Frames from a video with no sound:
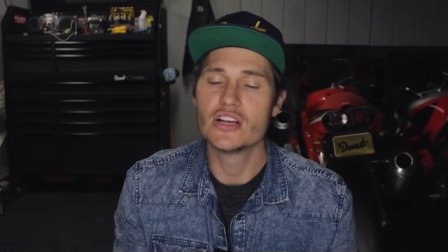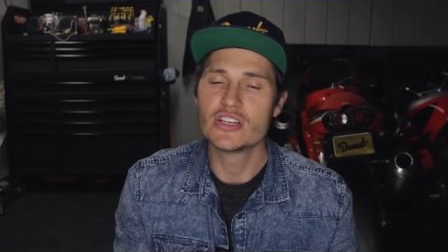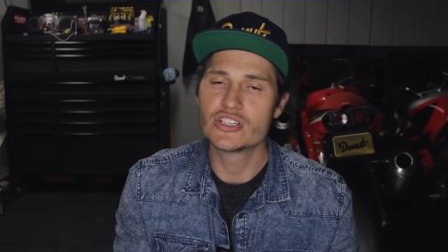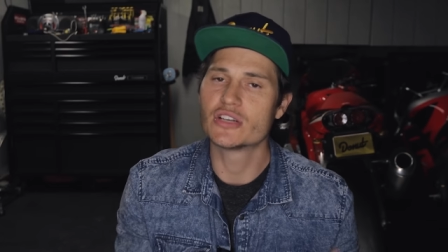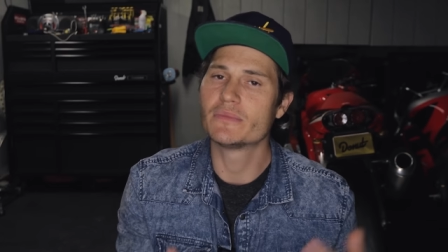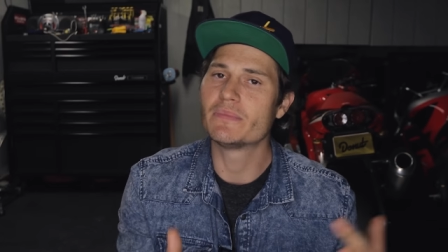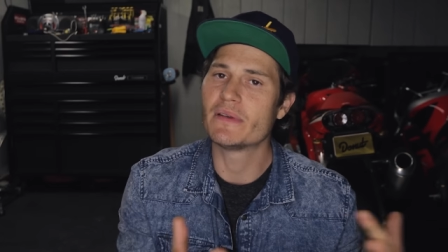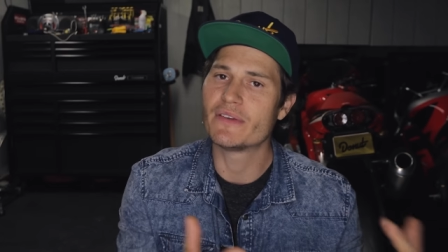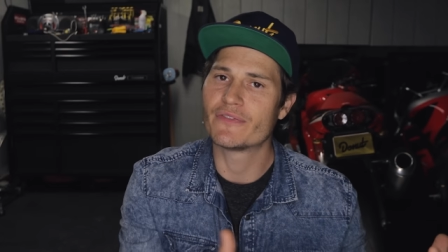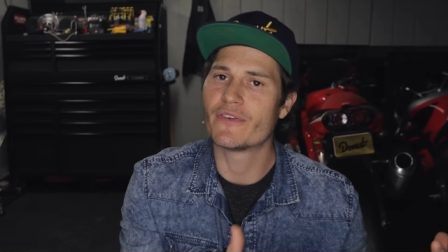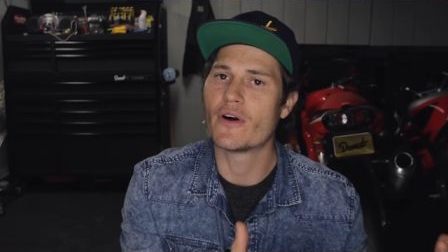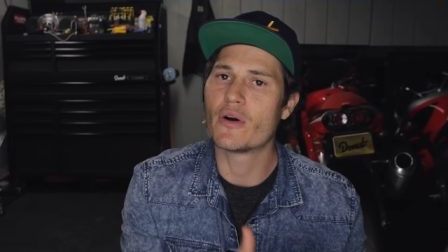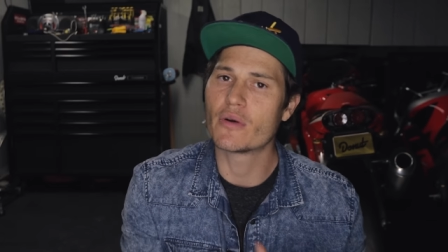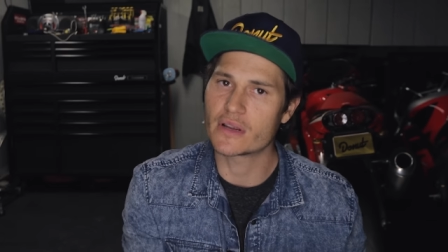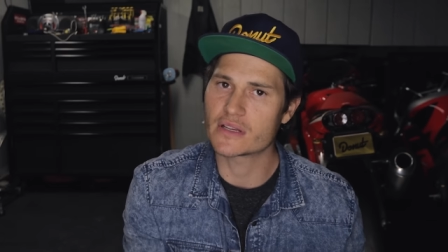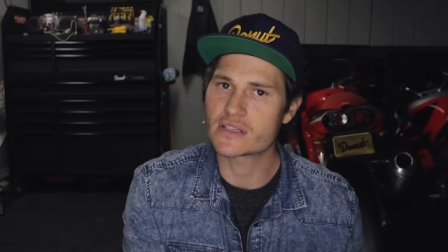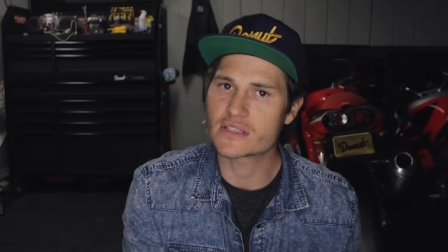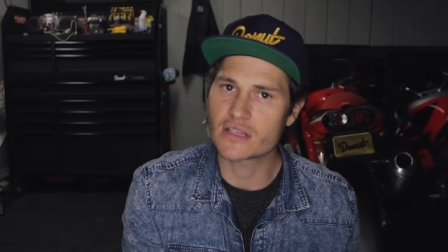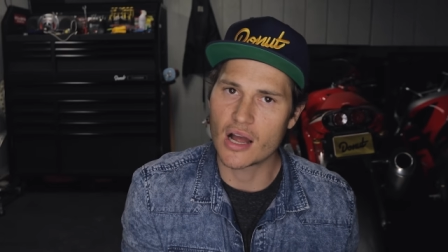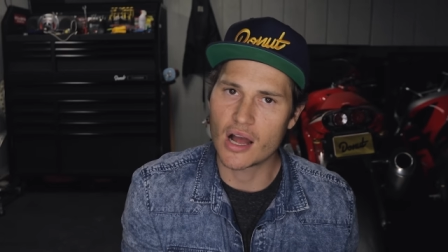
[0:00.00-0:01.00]
should be
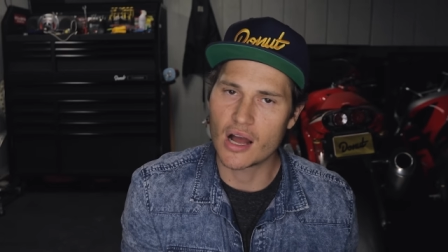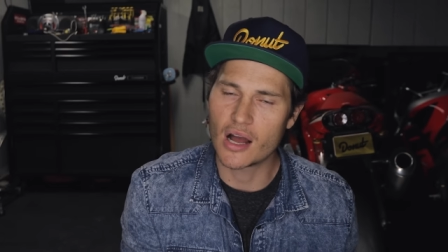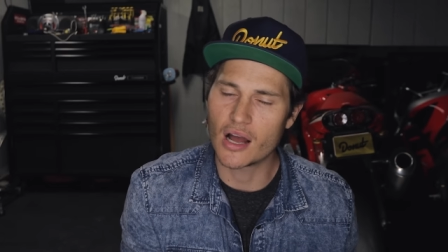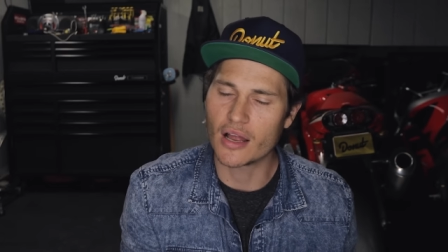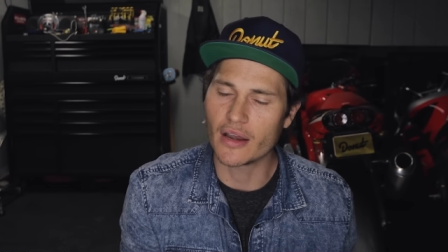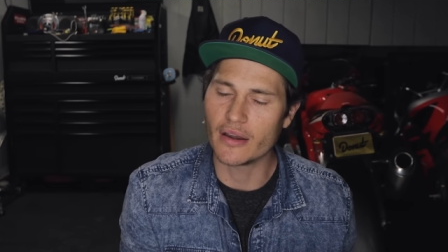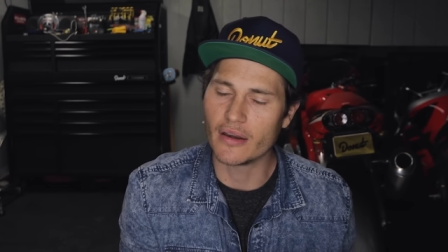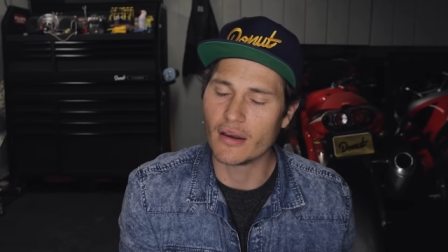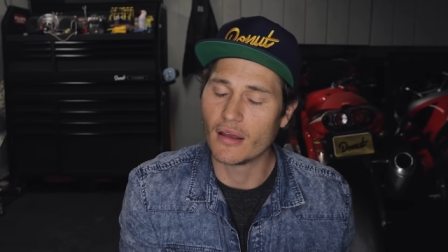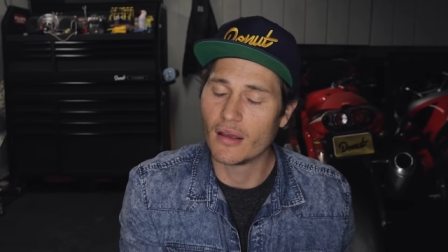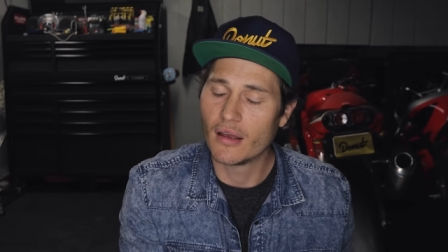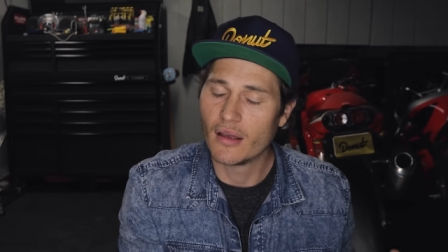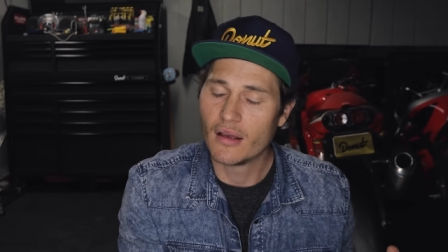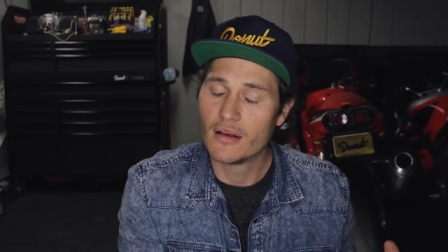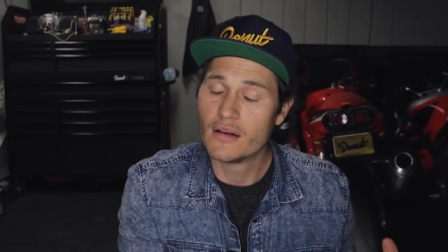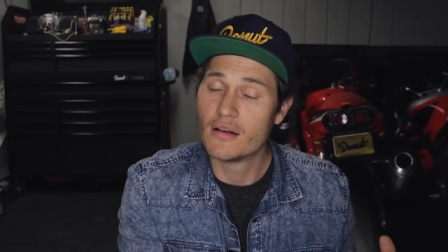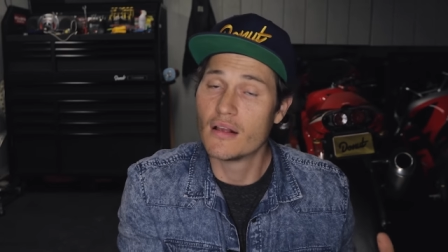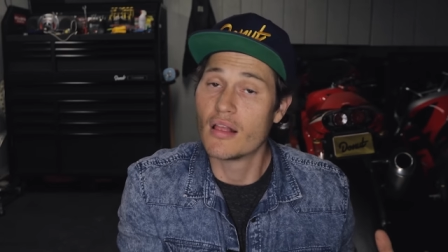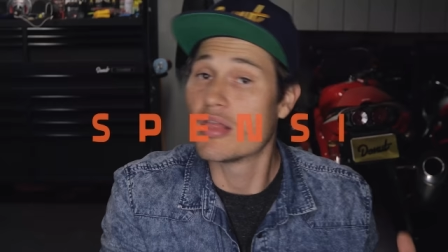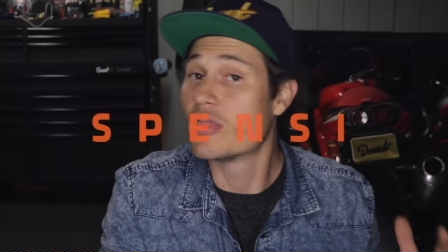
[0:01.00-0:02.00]
focused on
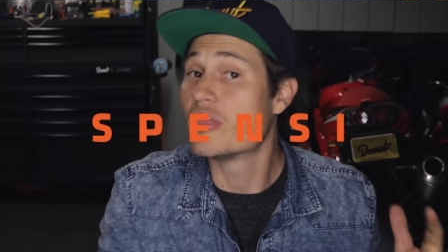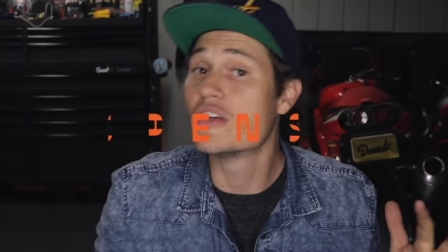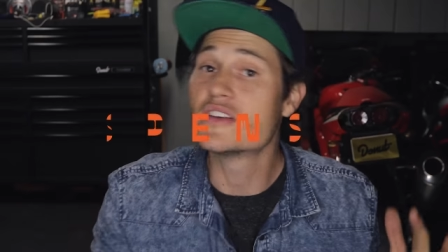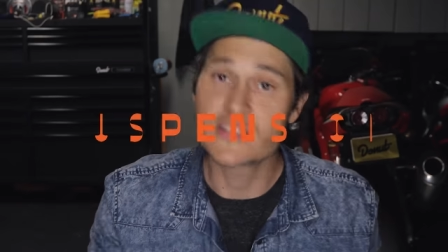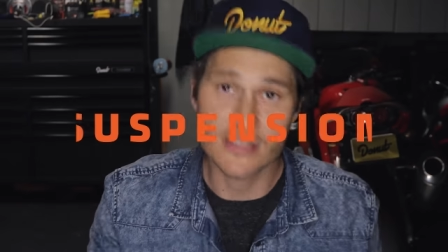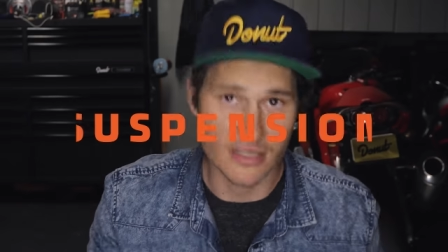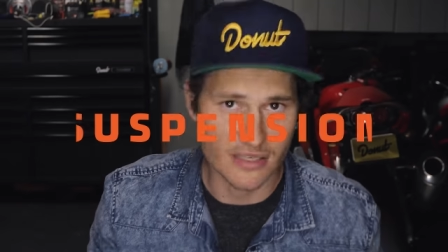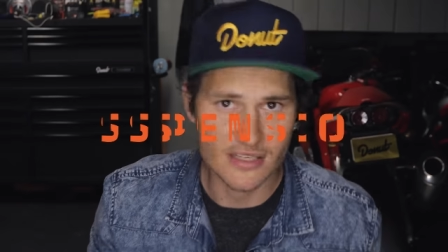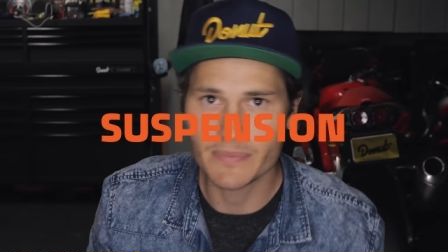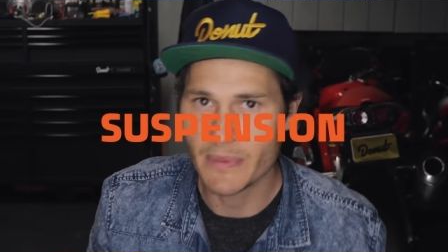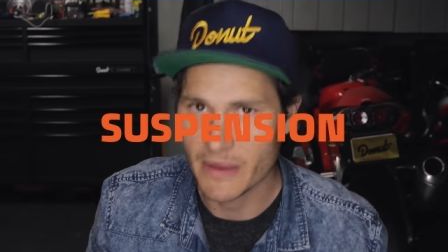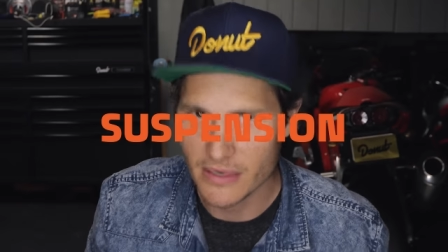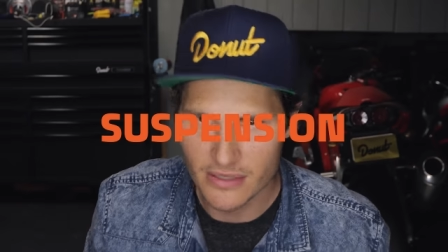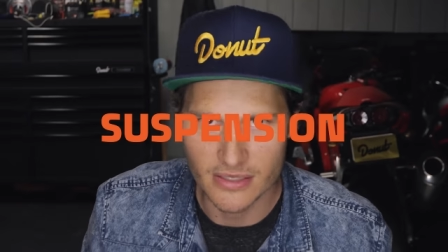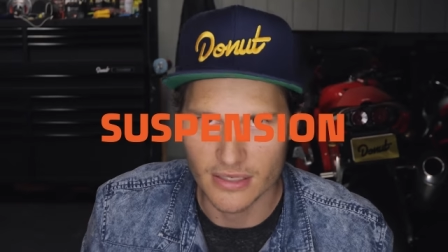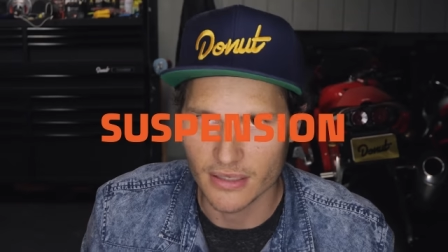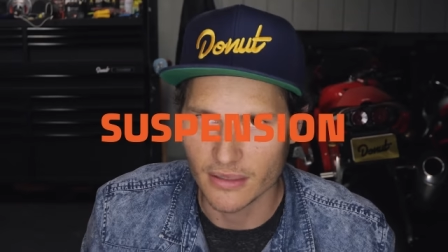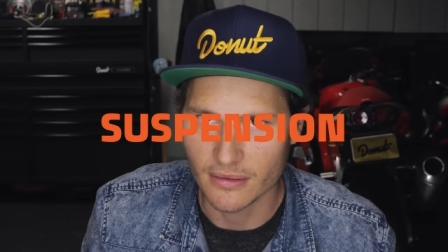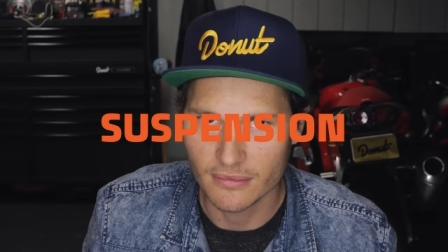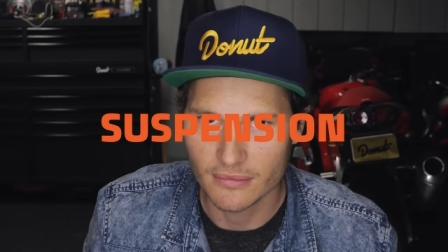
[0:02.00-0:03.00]
the
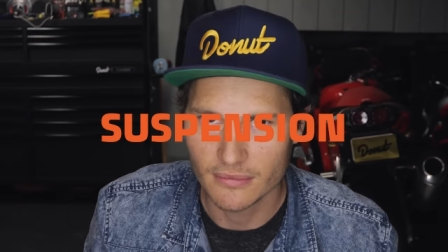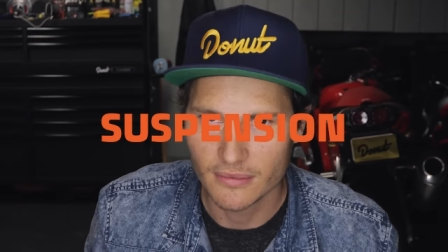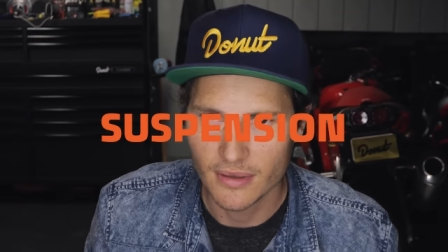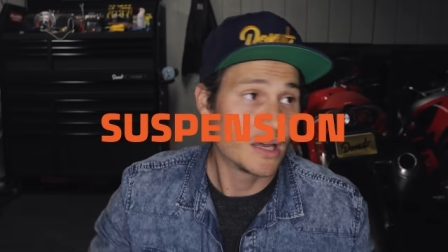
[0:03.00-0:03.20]
suspension.